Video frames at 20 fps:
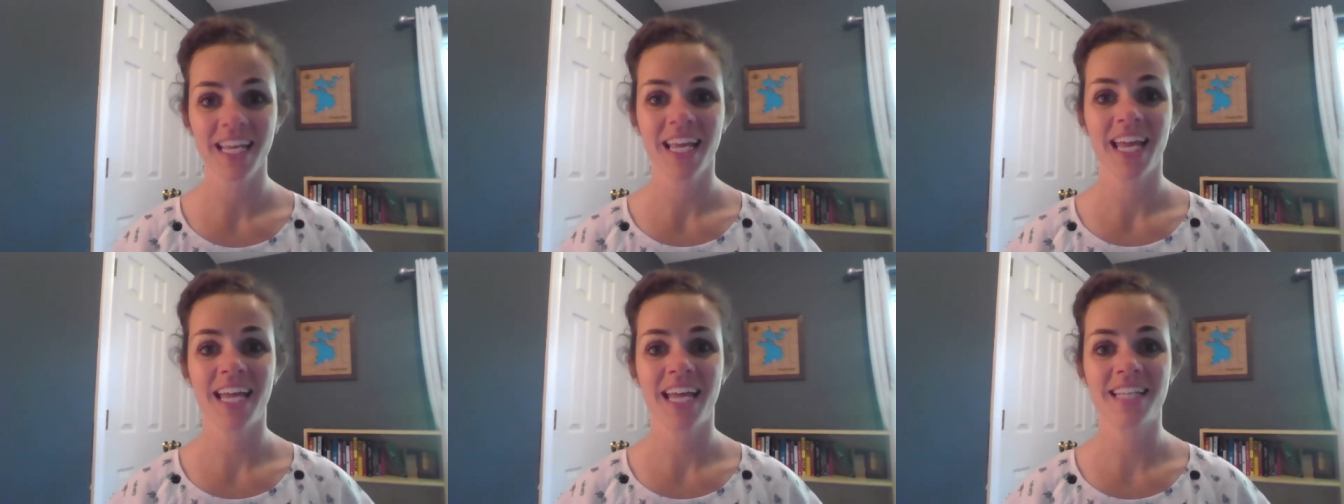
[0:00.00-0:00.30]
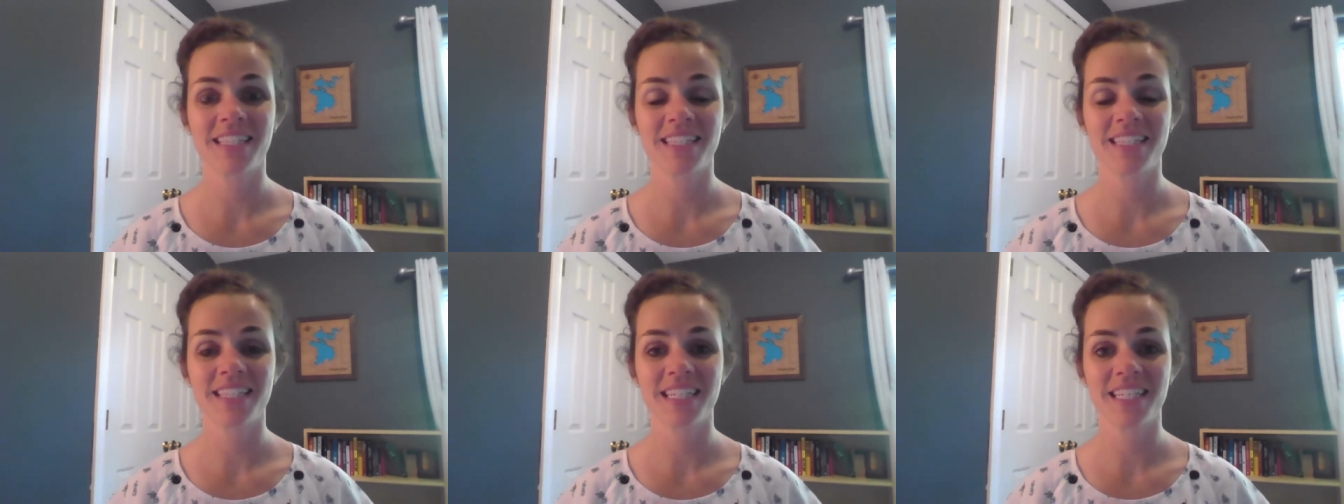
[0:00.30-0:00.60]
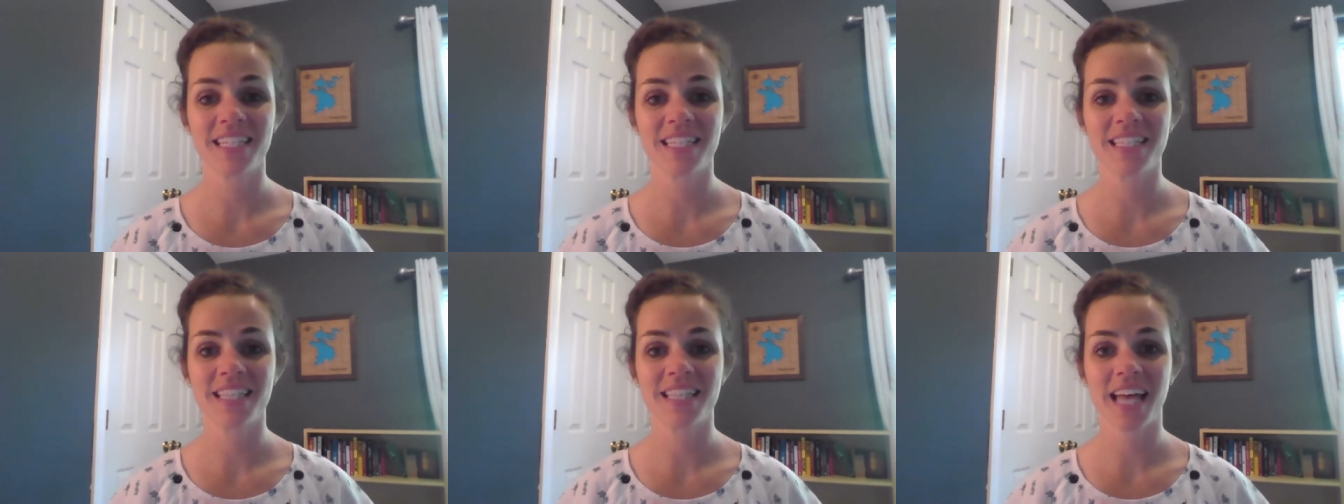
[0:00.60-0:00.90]
It
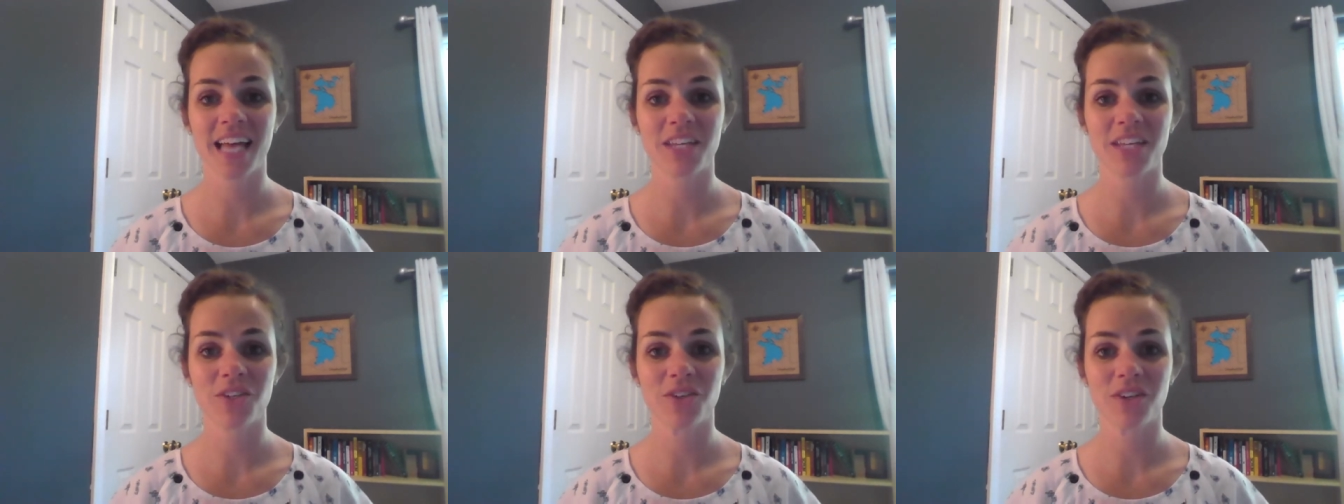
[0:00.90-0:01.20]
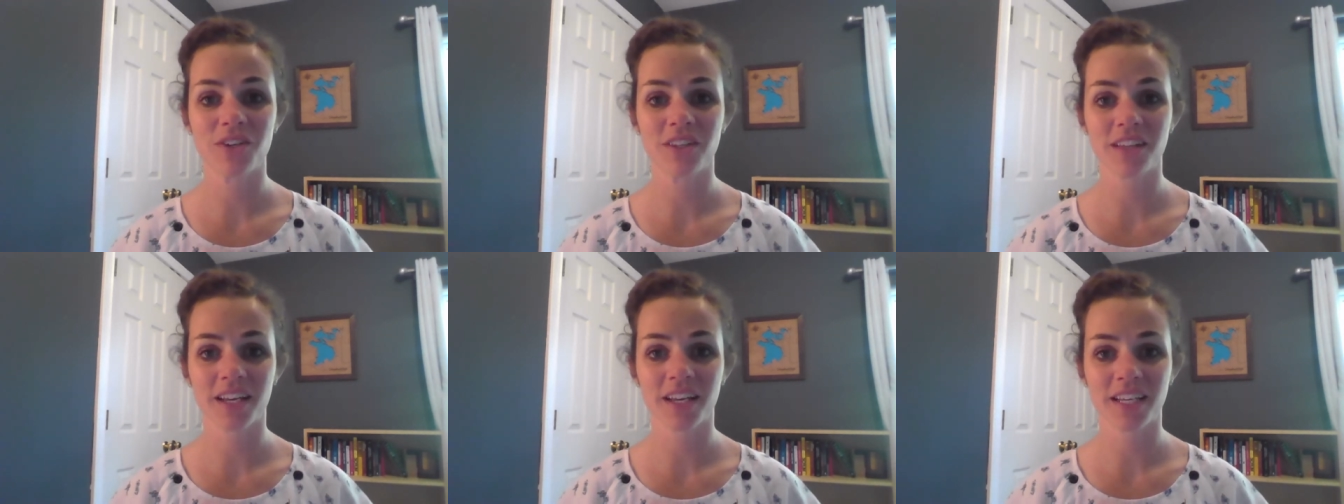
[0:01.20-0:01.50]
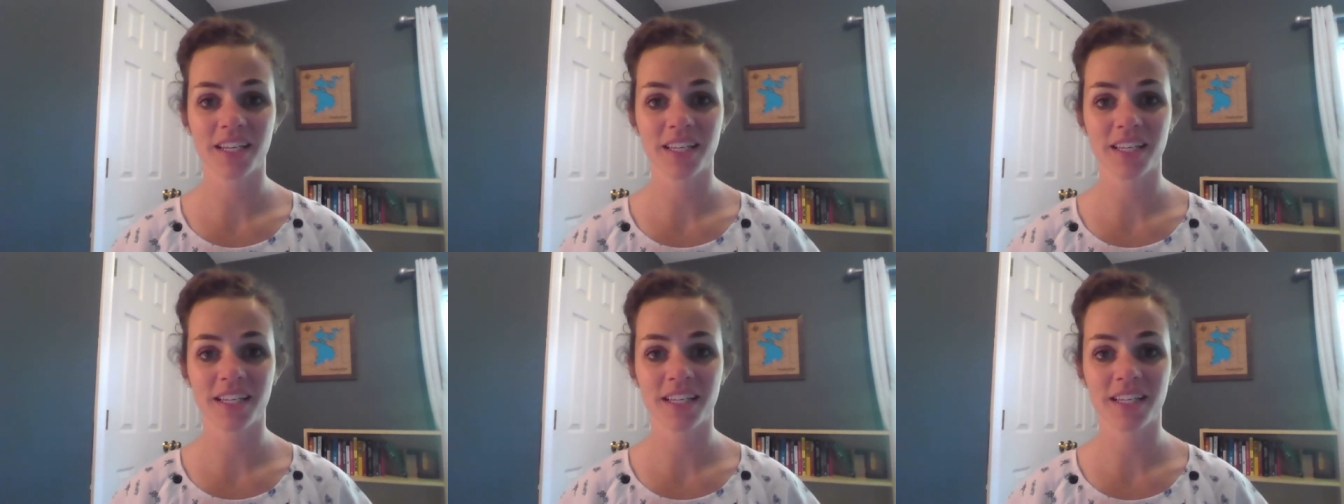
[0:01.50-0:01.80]
sees that uterine
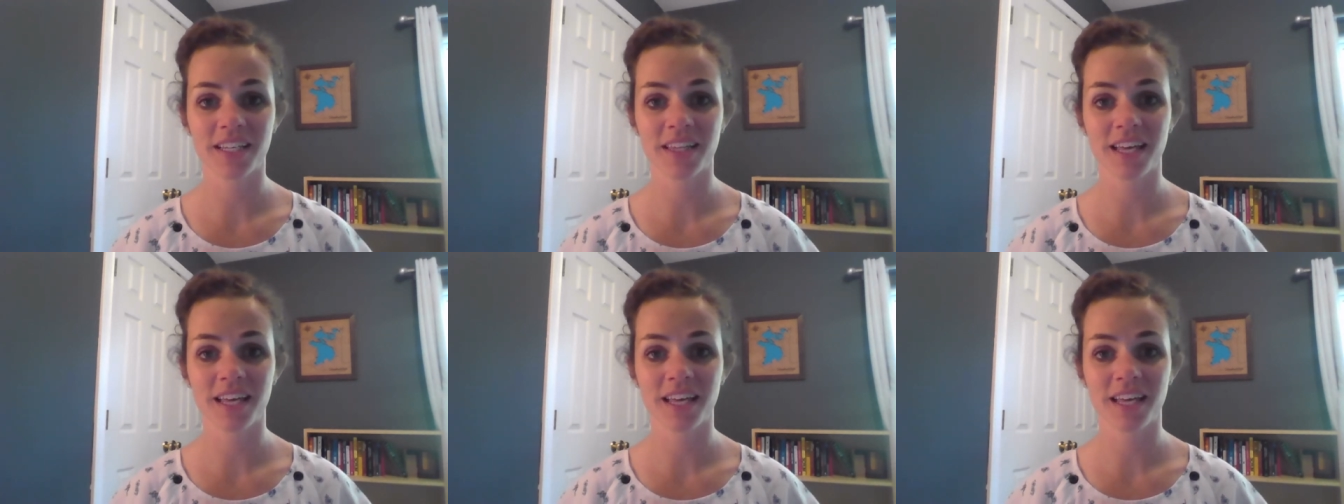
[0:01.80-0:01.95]
lining